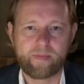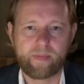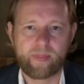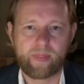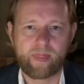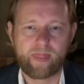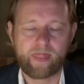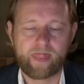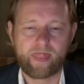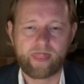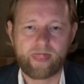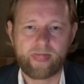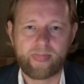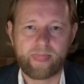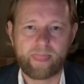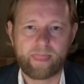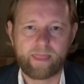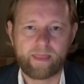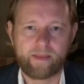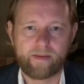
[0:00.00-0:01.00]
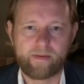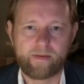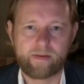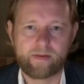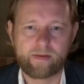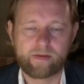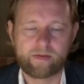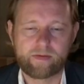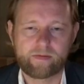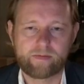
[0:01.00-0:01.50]

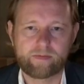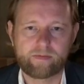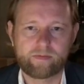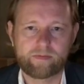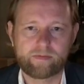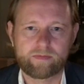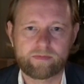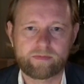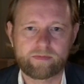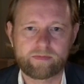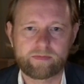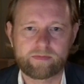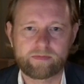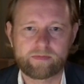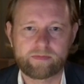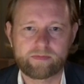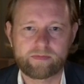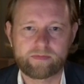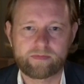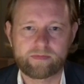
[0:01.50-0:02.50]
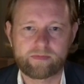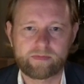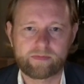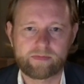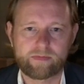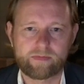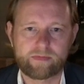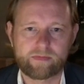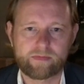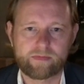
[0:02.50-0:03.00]

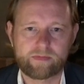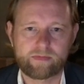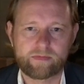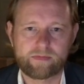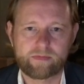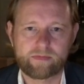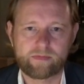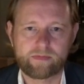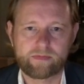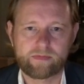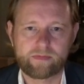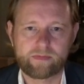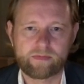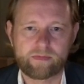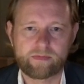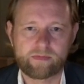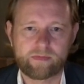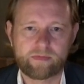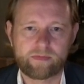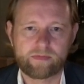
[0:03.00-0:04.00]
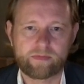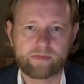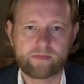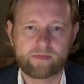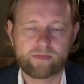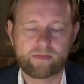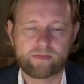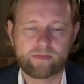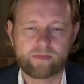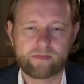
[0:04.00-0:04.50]

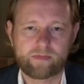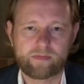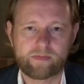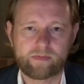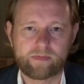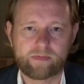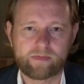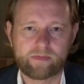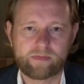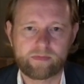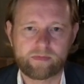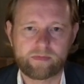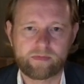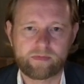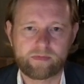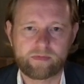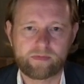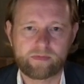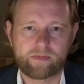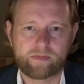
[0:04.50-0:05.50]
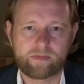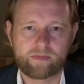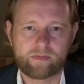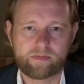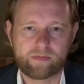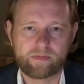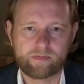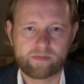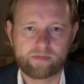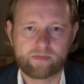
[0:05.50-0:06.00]

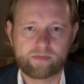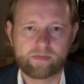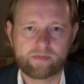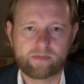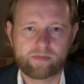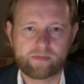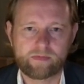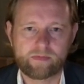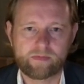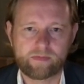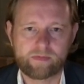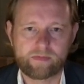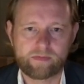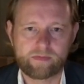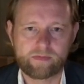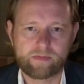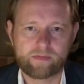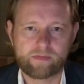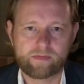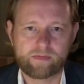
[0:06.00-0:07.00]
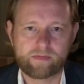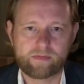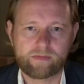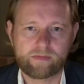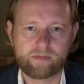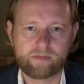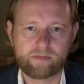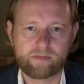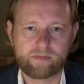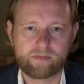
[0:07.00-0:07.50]

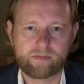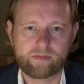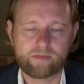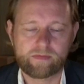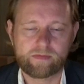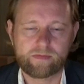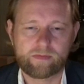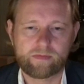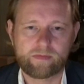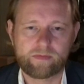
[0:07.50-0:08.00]
This person isn't speaking.